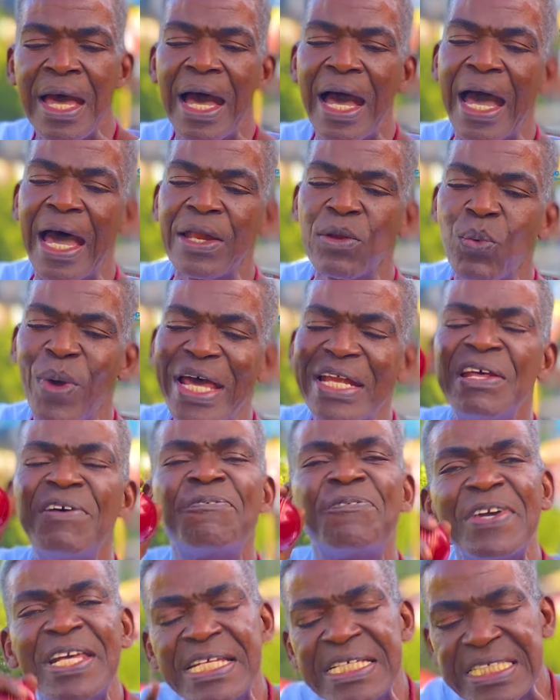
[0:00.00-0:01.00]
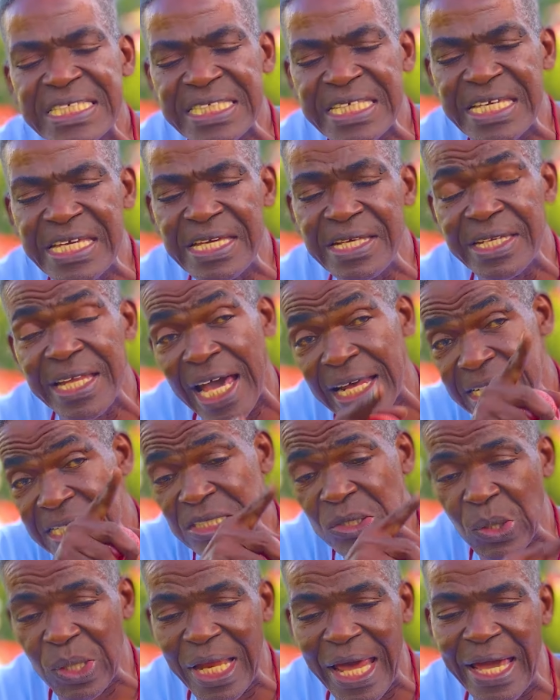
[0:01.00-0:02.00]
And when the Philistine," that
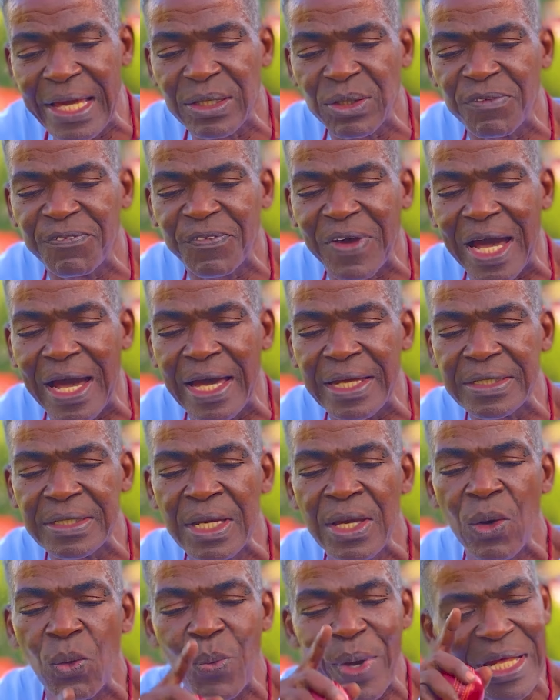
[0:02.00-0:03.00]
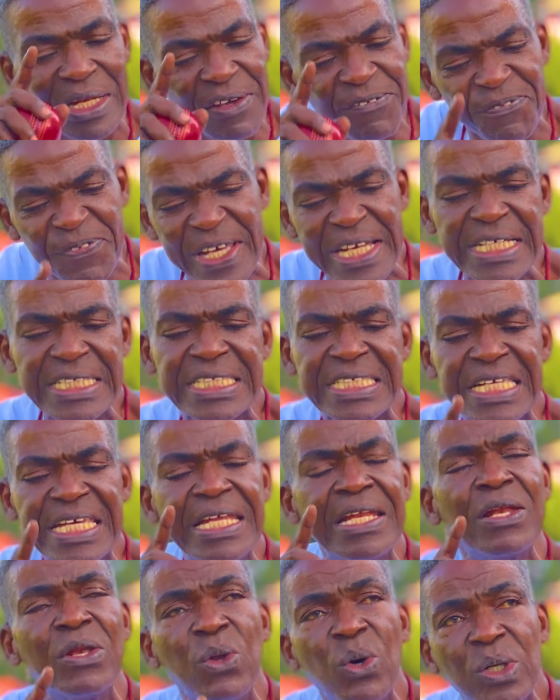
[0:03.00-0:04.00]
is Goliath of God, "when the
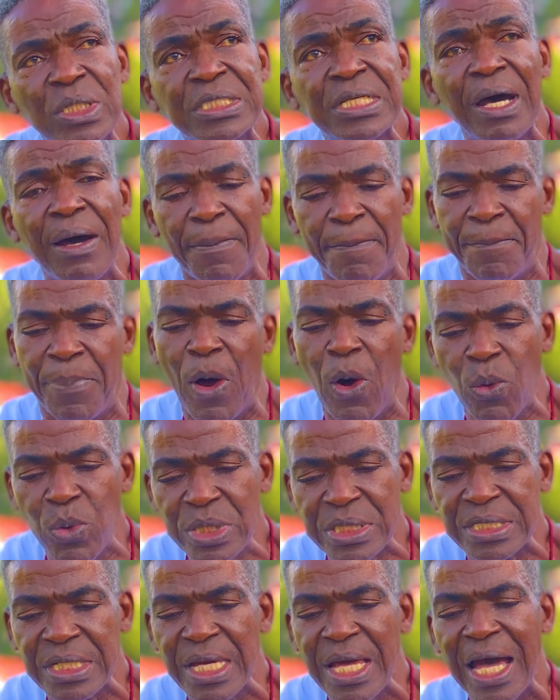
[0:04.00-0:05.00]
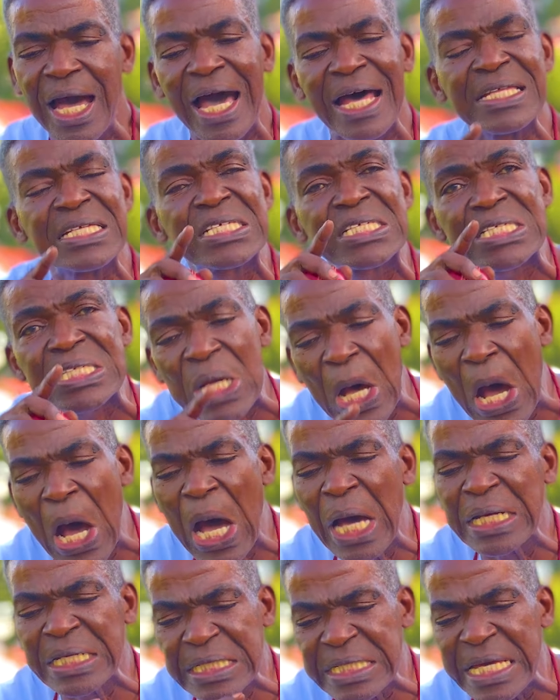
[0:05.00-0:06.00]
Philistine looked about and
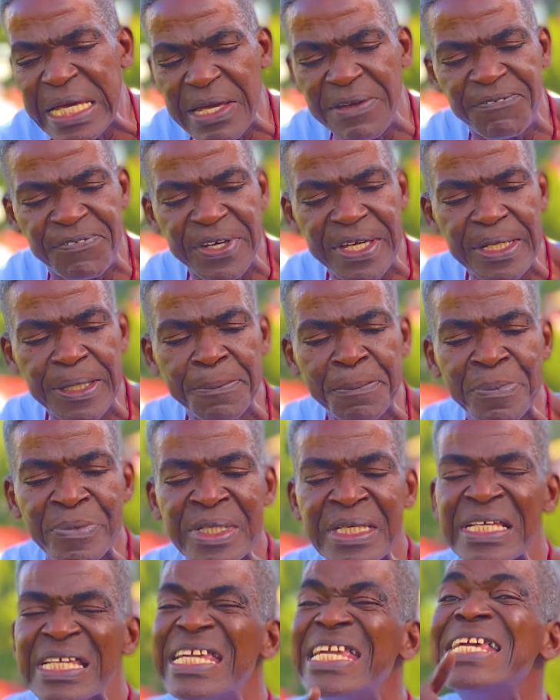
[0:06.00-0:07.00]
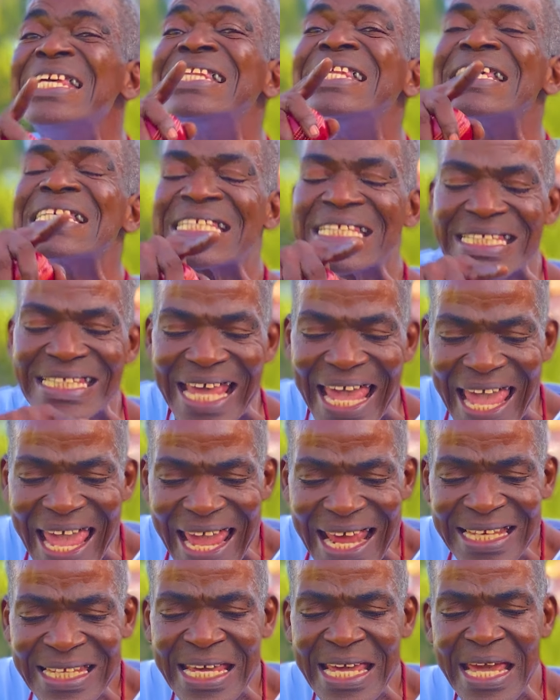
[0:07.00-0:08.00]
saw David, he
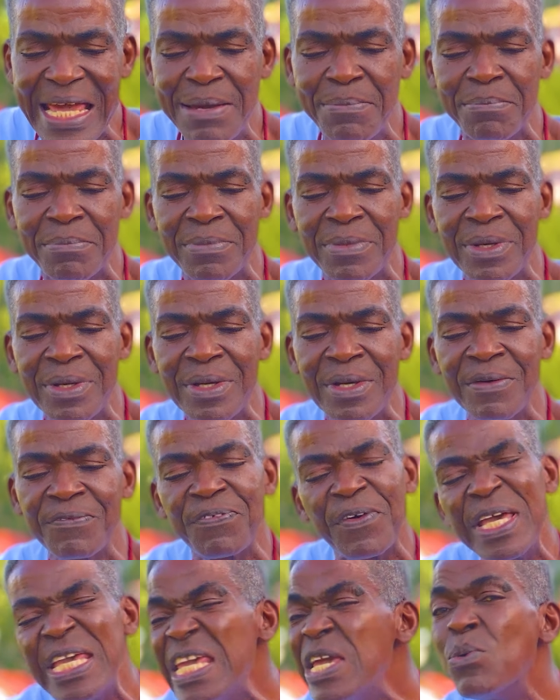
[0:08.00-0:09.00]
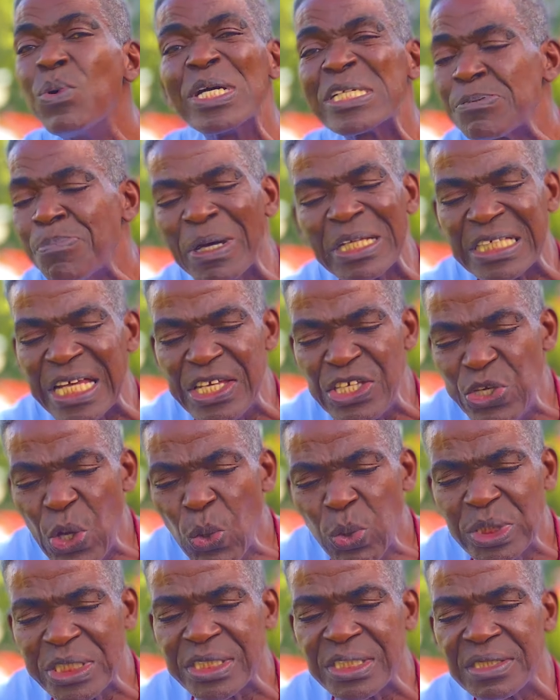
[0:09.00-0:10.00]
disdained him, for he was but a
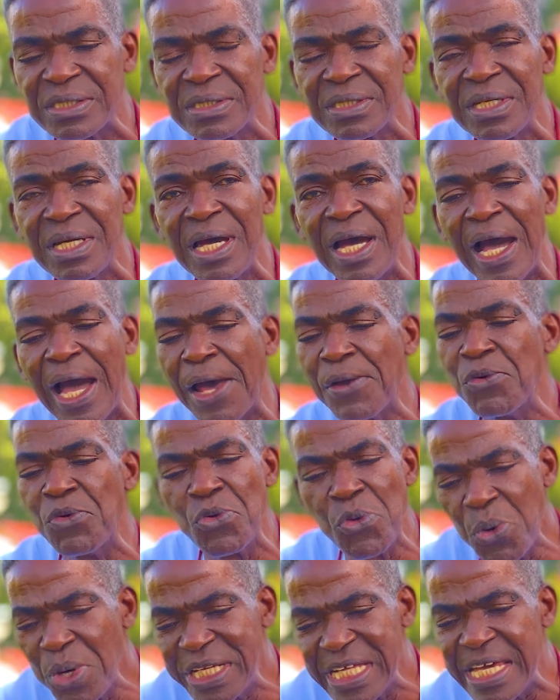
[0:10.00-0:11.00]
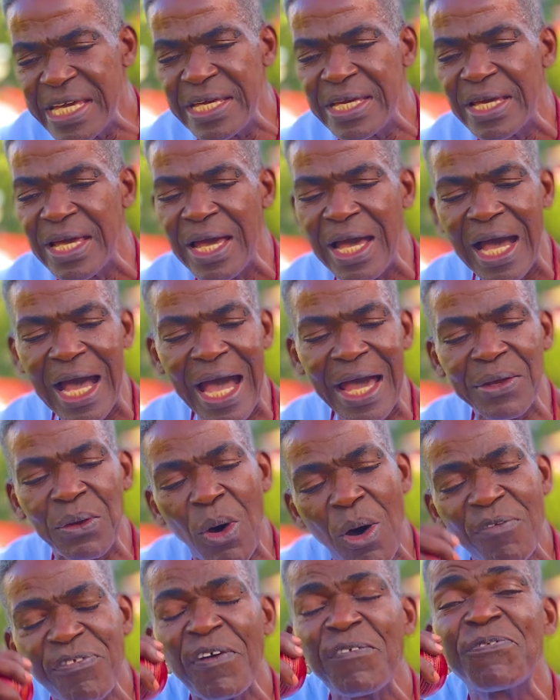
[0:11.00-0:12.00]
youth and ruddy and
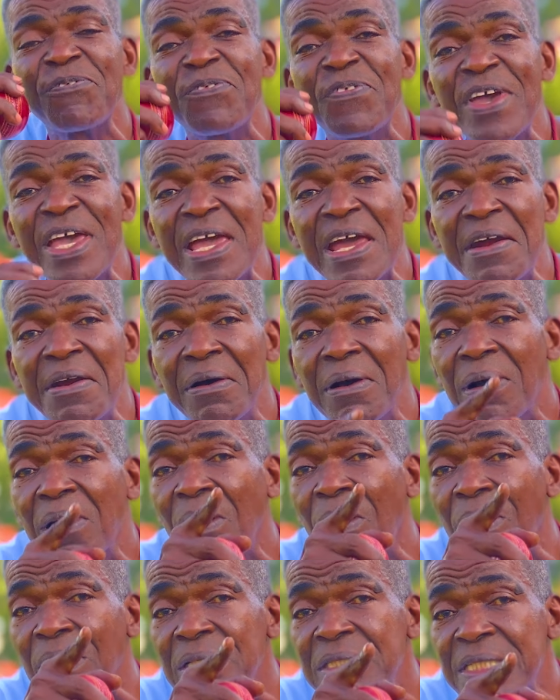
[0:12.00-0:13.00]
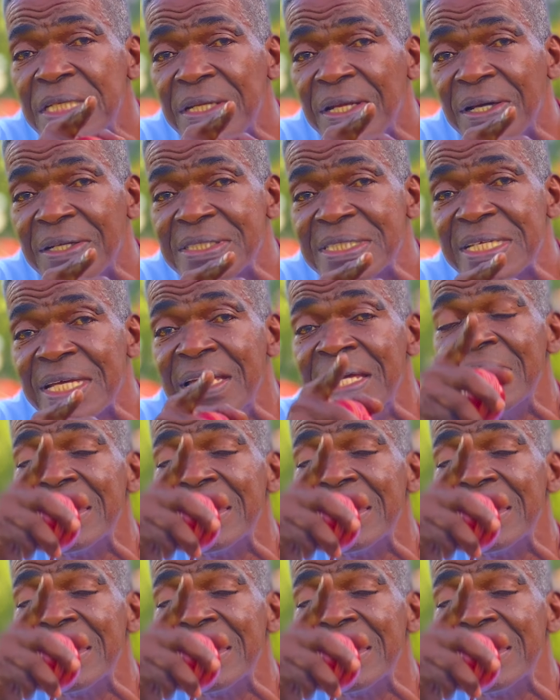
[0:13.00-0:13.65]
of a fair countenance."